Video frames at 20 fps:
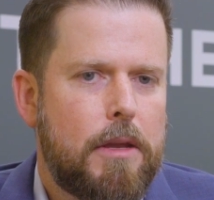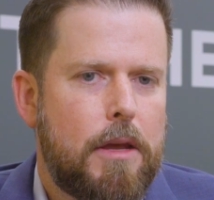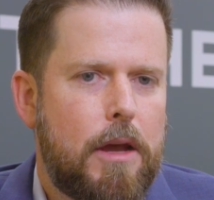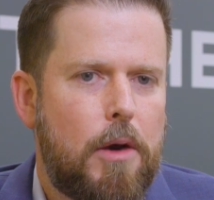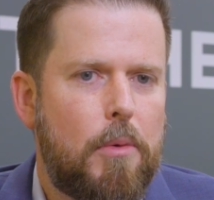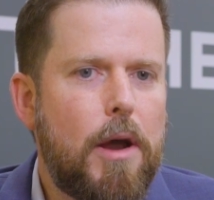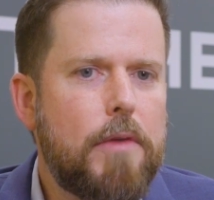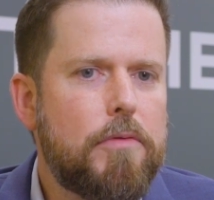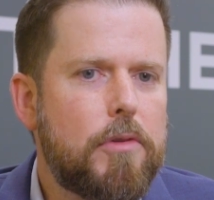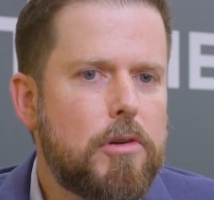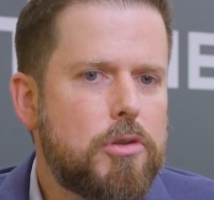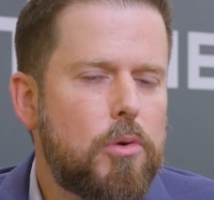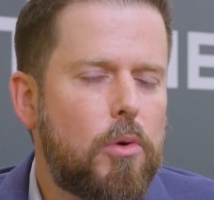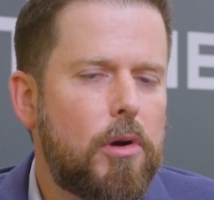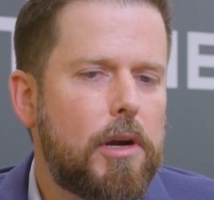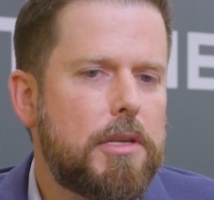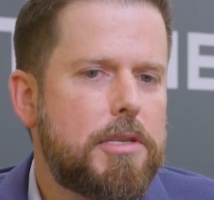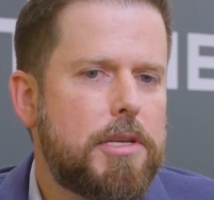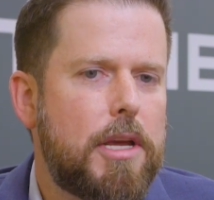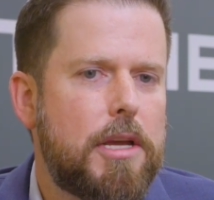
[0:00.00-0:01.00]
However, as
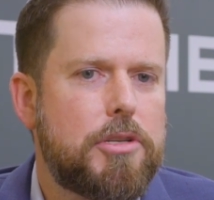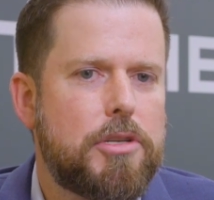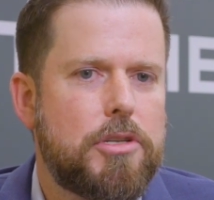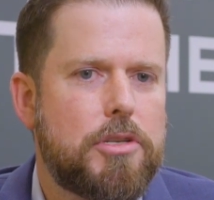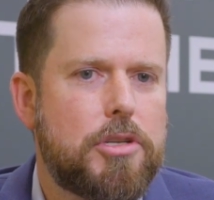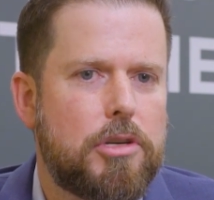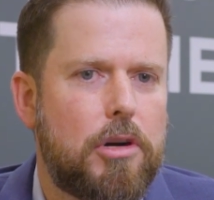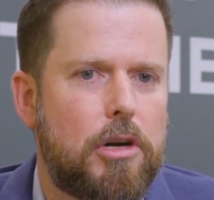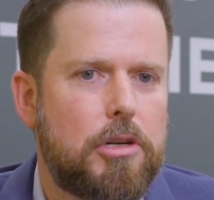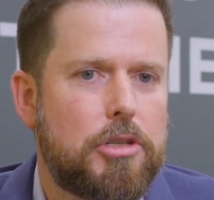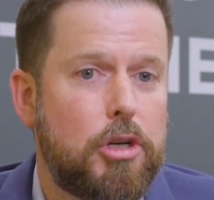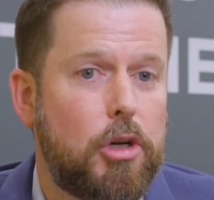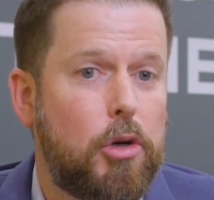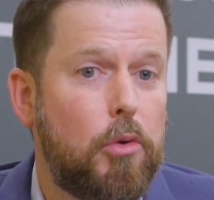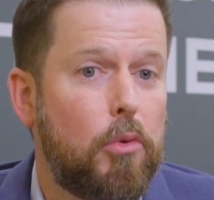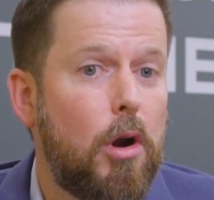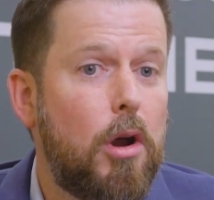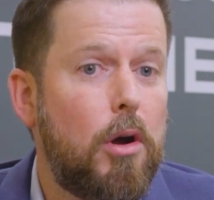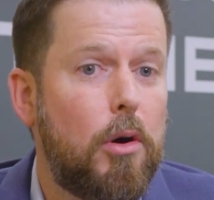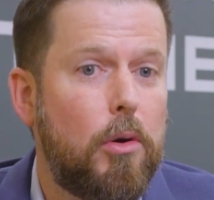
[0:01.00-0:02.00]
organizations start to
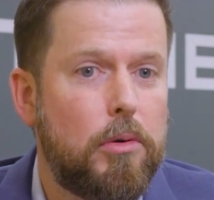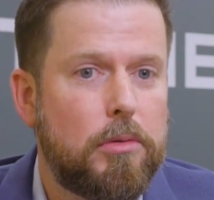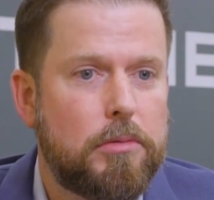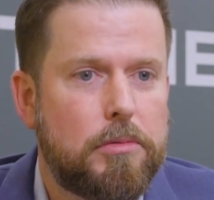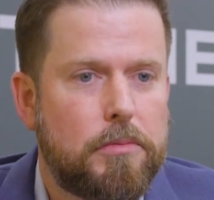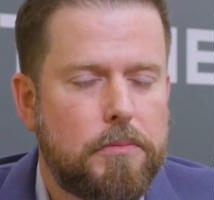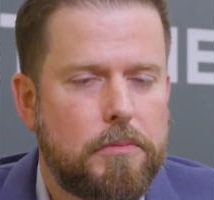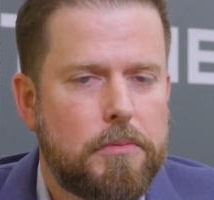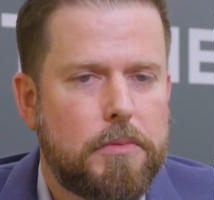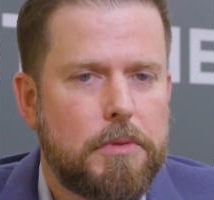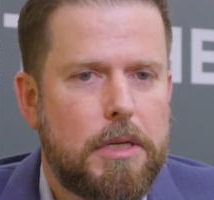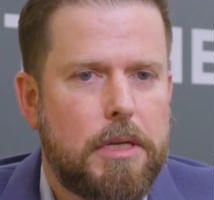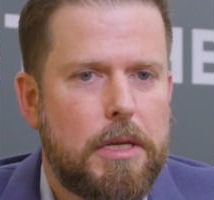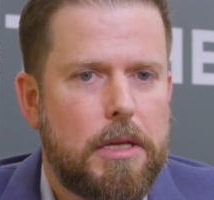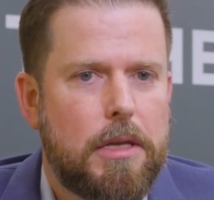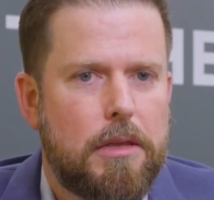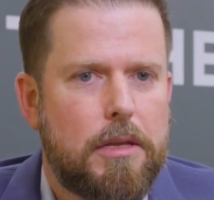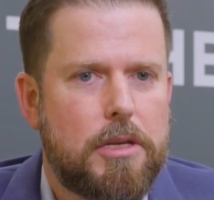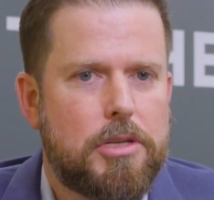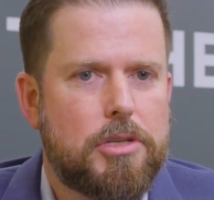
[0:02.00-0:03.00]
grow,
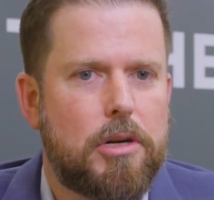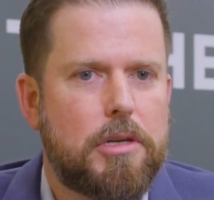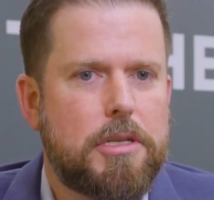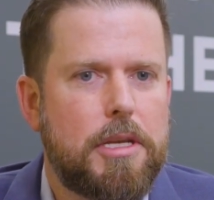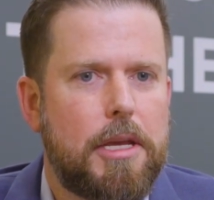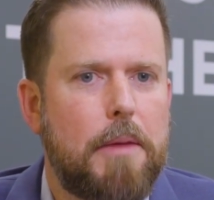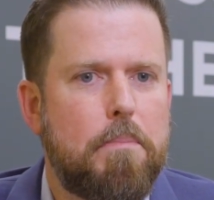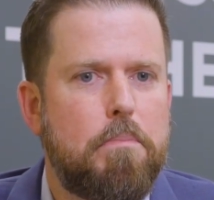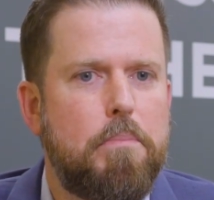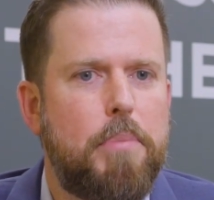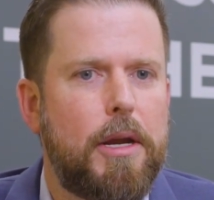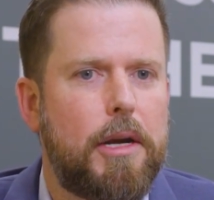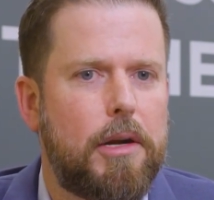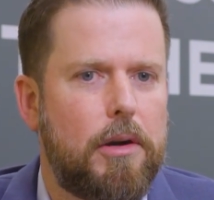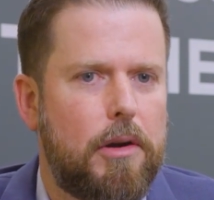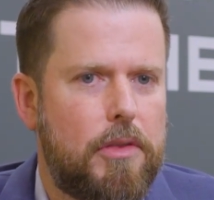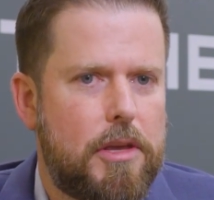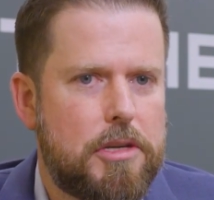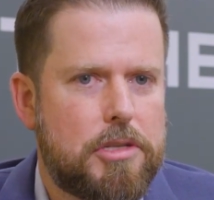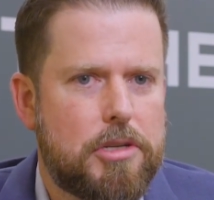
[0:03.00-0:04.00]
they start to get
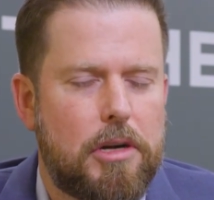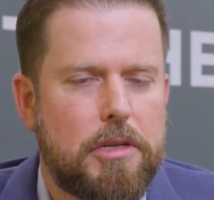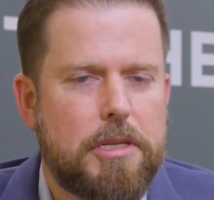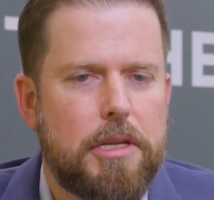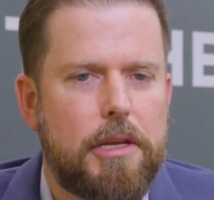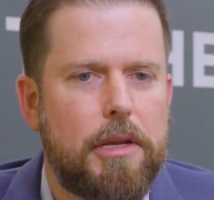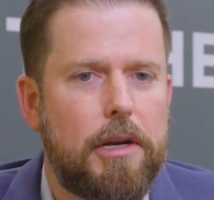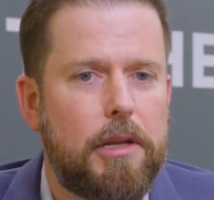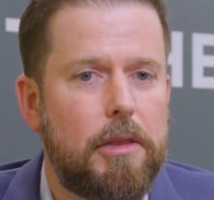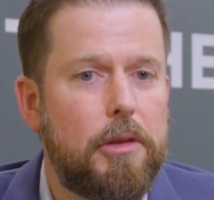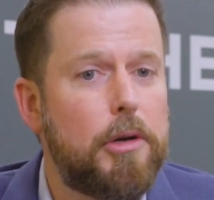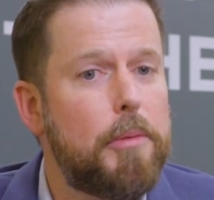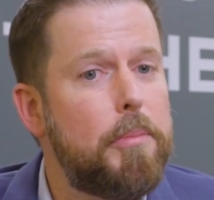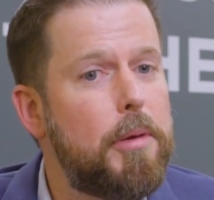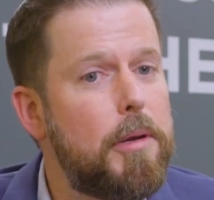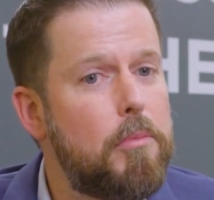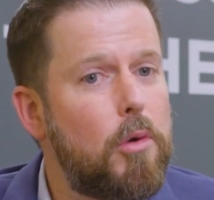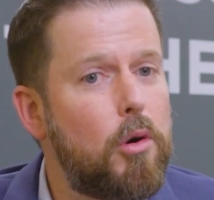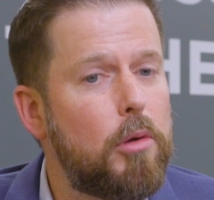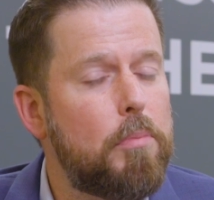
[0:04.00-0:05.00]
bigger, they start to get a little
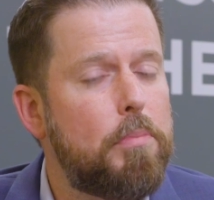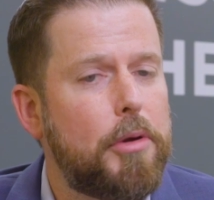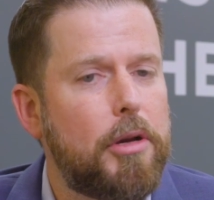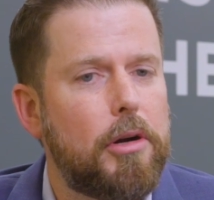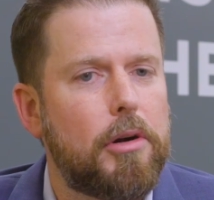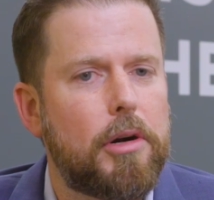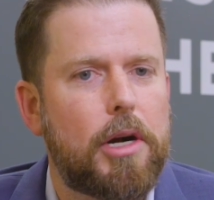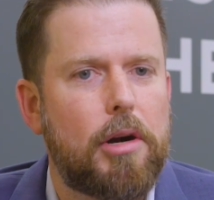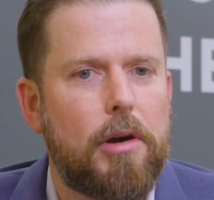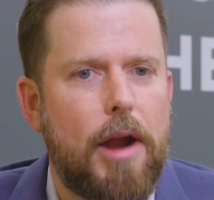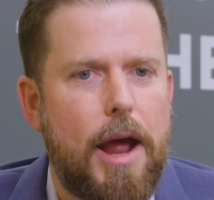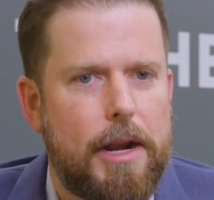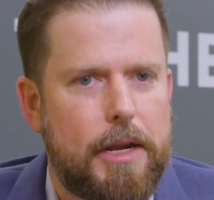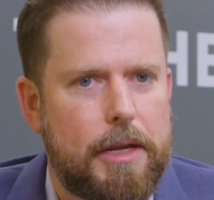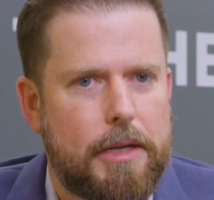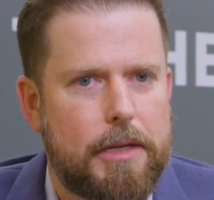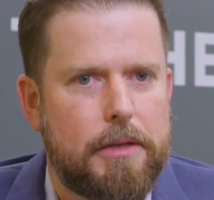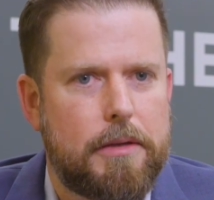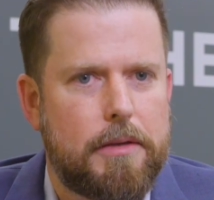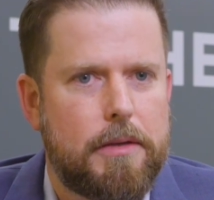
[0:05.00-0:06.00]
bit more bureaucratic.